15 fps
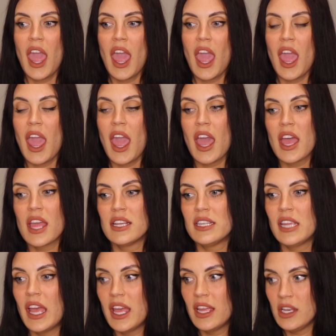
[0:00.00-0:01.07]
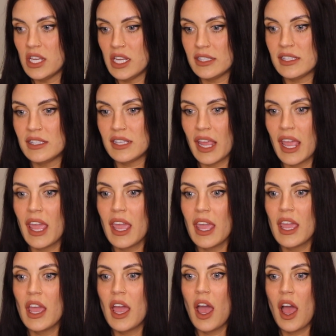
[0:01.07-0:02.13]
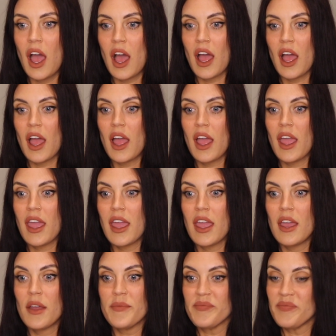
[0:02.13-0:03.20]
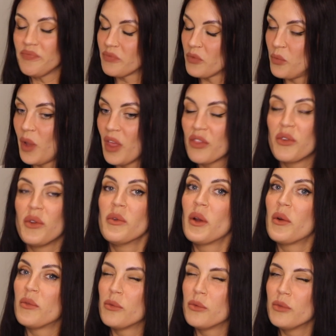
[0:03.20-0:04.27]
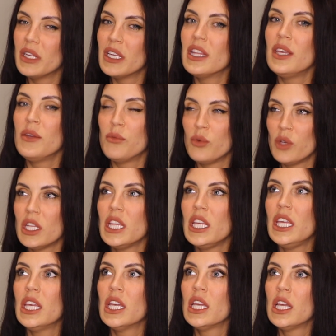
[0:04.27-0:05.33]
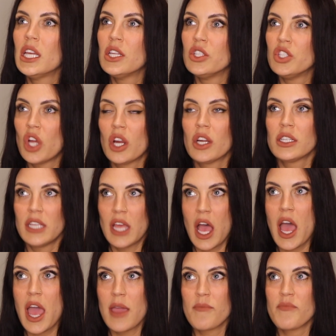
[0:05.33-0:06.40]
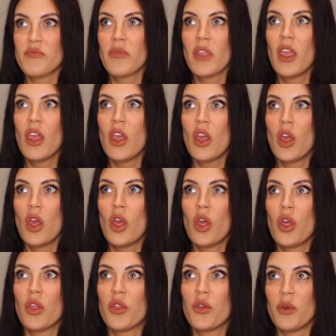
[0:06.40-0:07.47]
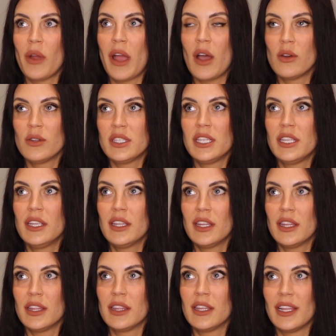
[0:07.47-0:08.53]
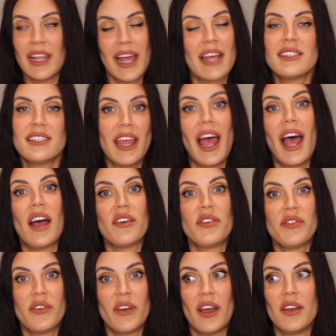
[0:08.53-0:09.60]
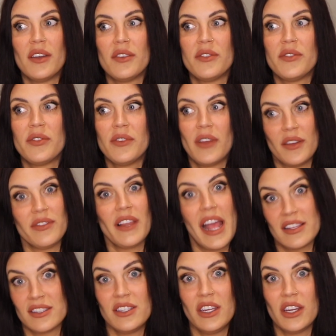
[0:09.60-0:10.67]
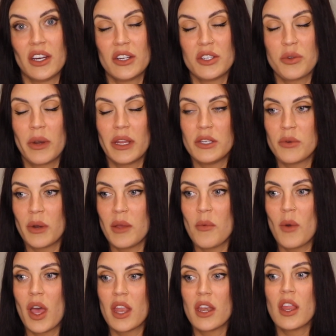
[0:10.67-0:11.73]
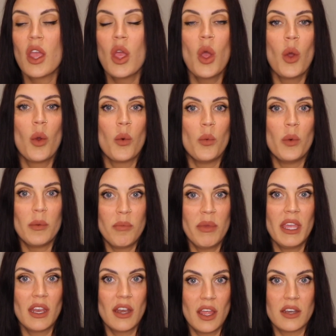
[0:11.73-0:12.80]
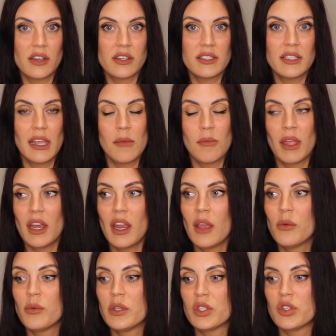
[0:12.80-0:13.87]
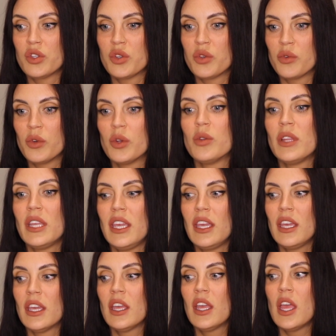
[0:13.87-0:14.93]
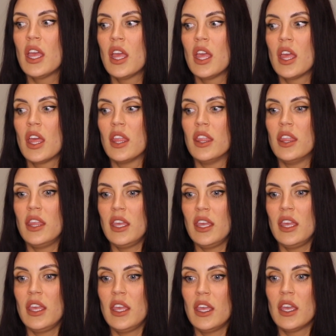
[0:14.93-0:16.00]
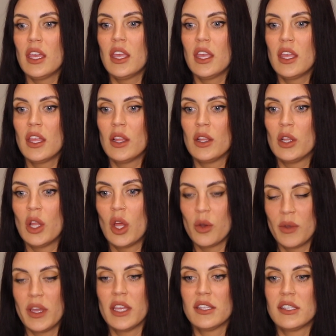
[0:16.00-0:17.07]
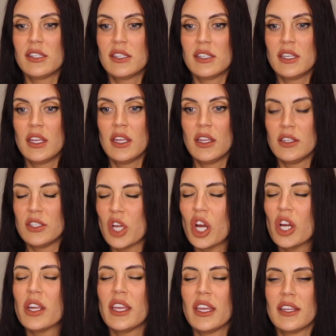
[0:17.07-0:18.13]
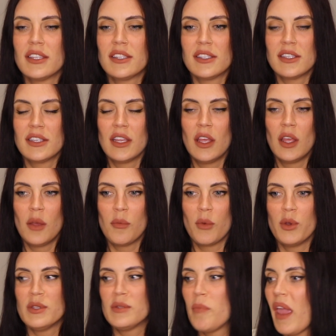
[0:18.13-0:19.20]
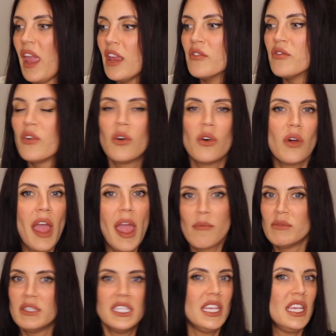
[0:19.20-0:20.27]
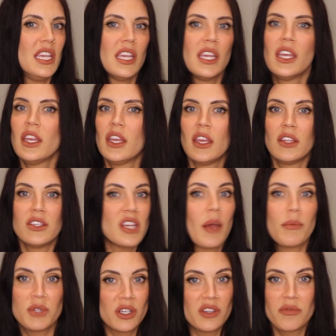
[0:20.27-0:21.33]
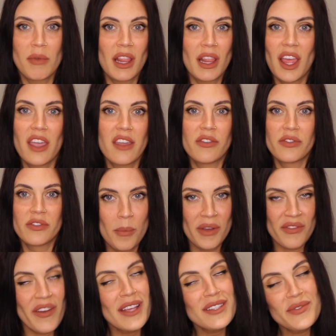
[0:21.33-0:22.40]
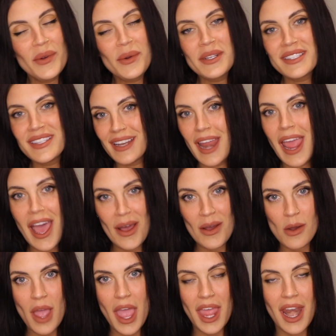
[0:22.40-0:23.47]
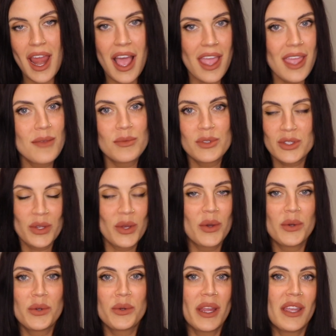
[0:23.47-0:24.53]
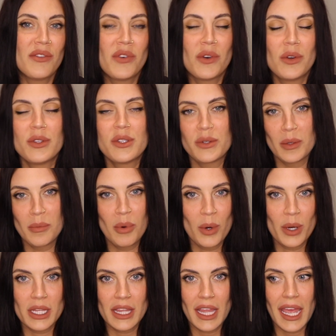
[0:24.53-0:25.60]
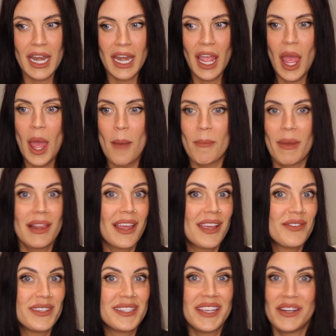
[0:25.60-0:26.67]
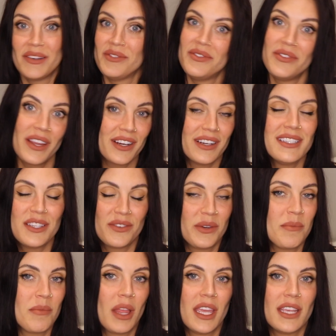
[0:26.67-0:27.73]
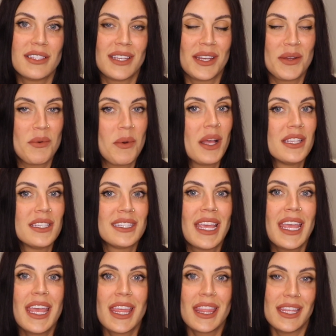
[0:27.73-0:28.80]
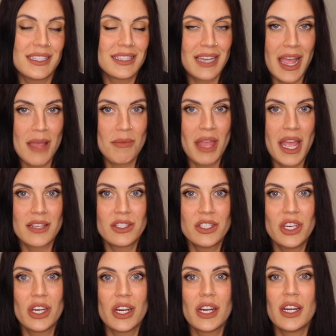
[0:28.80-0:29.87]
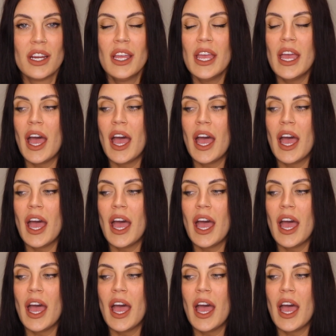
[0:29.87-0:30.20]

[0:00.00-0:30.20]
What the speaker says: And to say I went through a really dark time throughout the last half of last year, 2021, would be an understatement. It was truly the lowest, darkest, most painful, empty chapter of my life. But fast forward to now, and I am so grateful to report that my life is in a very different place than it was this time last year.